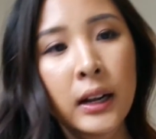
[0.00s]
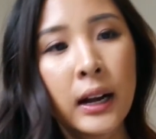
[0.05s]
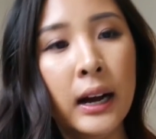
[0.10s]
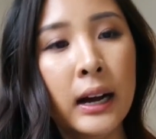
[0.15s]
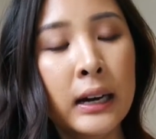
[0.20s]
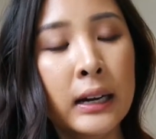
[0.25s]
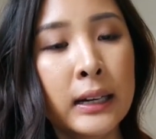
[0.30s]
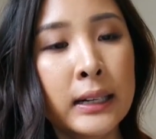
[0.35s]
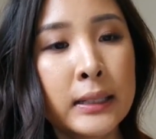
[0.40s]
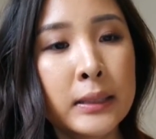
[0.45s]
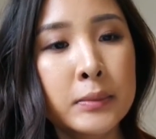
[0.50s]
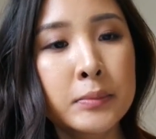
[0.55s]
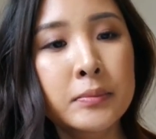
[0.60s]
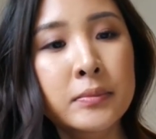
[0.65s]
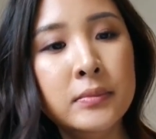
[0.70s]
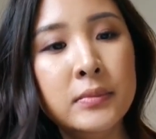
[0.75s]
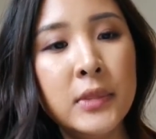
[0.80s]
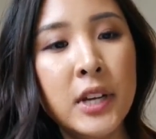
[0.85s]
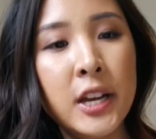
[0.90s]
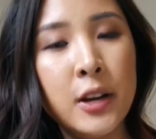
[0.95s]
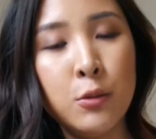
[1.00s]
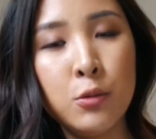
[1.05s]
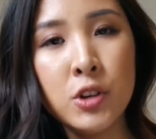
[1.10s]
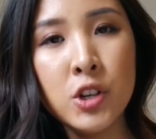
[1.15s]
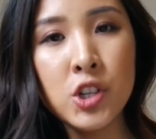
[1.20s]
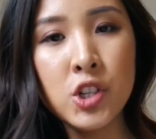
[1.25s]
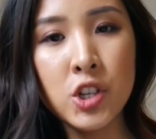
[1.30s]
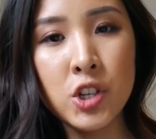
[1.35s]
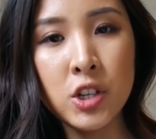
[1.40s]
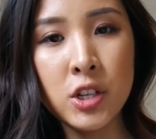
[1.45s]
um, and I
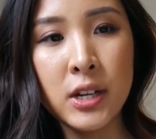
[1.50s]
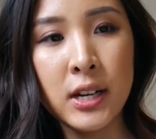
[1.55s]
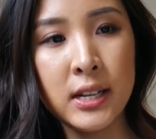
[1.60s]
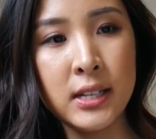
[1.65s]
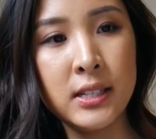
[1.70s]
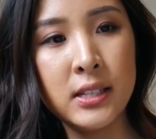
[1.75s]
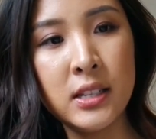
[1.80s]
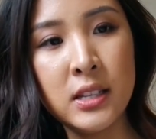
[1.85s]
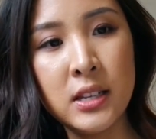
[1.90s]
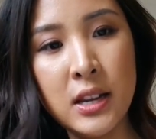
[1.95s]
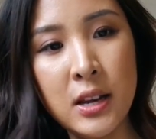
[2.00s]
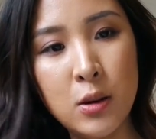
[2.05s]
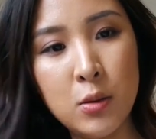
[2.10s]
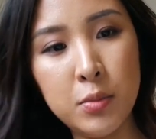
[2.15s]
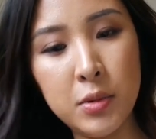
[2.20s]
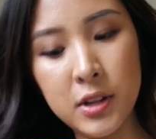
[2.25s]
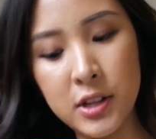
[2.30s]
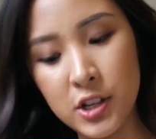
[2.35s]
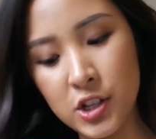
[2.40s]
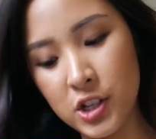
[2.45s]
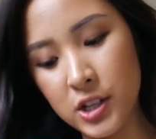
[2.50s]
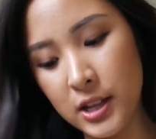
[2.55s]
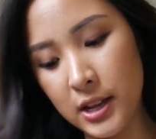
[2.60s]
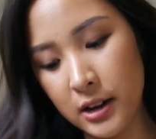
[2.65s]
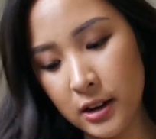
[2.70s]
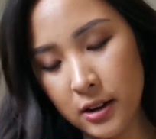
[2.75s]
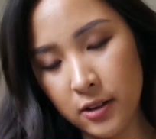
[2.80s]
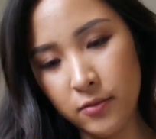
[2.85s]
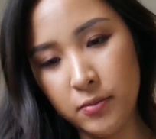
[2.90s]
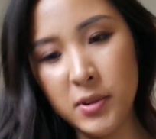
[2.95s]
want to show you guys the nail polish
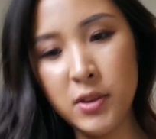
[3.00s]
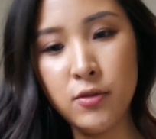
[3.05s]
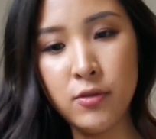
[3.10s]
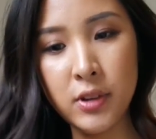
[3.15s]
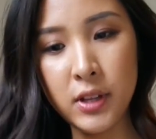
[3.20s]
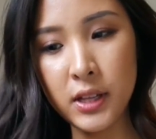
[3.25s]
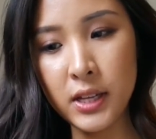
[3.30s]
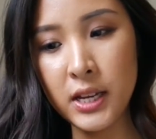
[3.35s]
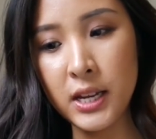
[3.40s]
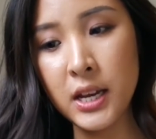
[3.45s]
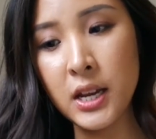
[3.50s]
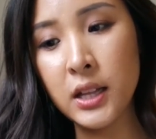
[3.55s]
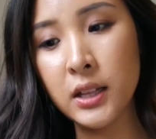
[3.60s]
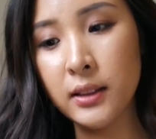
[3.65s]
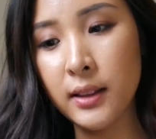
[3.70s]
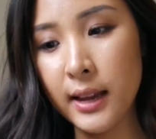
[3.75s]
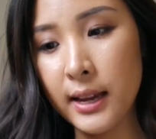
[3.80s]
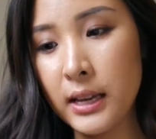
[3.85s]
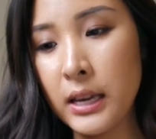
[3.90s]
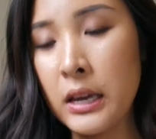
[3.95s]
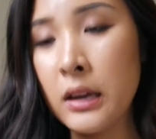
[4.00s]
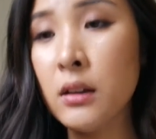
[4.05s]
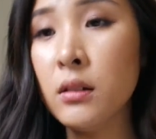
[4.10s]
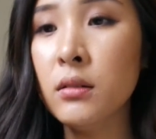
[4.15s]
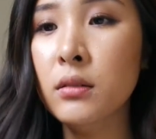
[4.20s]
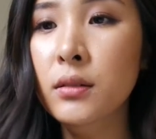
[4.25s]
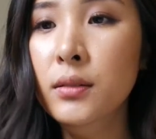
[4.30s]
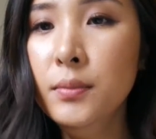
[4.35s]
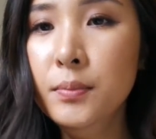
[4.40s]
that I've been really liking.